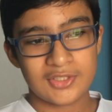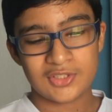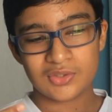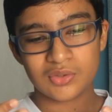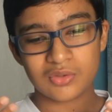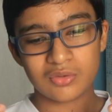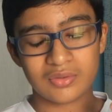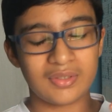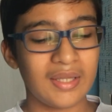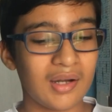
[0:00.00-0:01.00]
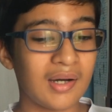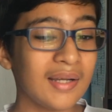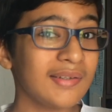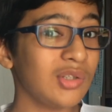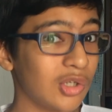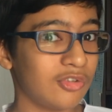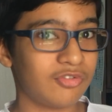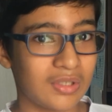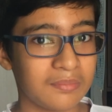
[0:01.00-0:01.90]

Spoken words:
so there are a lot of